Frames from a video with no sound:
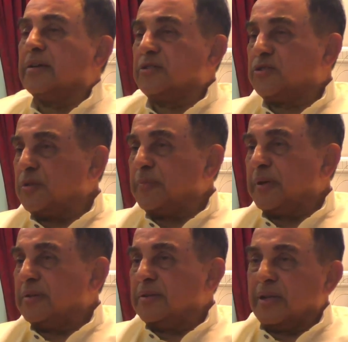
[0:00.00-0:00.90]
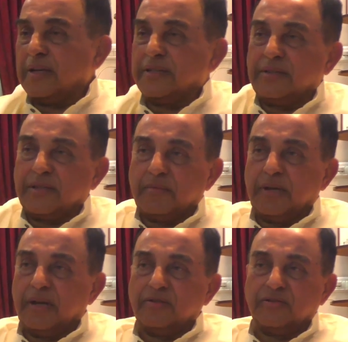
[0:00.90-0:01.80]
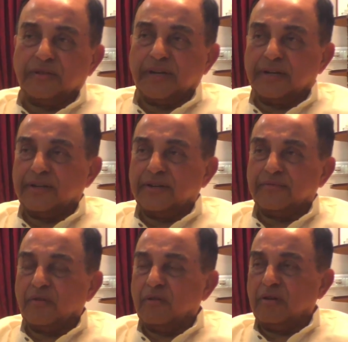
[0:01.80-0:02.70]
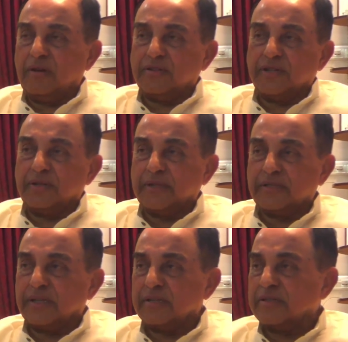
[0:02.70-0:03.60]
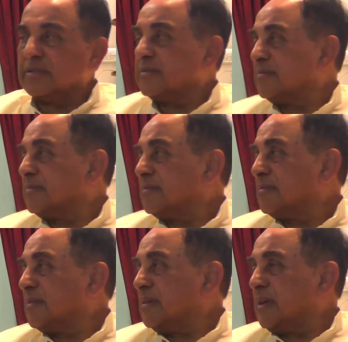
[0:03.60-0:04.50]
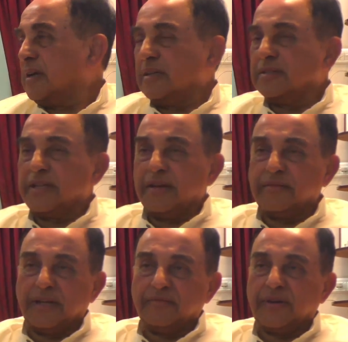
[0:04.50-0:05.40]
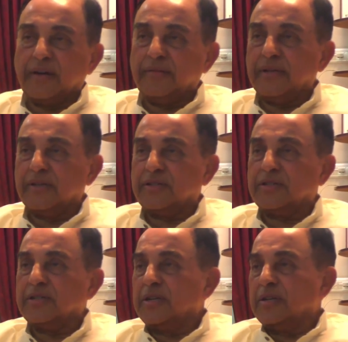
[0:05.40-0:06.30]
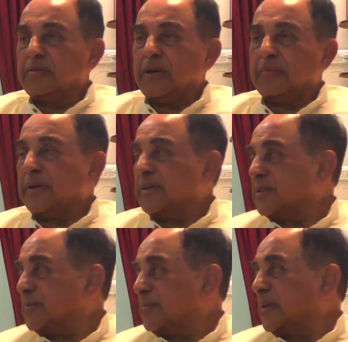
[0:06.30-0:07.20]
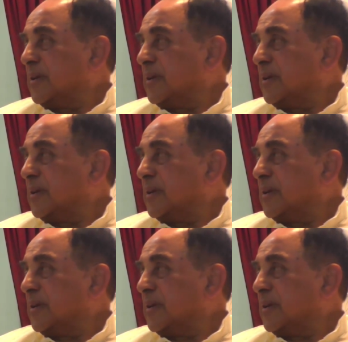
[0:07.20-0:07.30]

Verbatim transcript: That is stupid. I think Tamil Nadu should get rid of all cinema stars, unless they have done five years apprenticeship.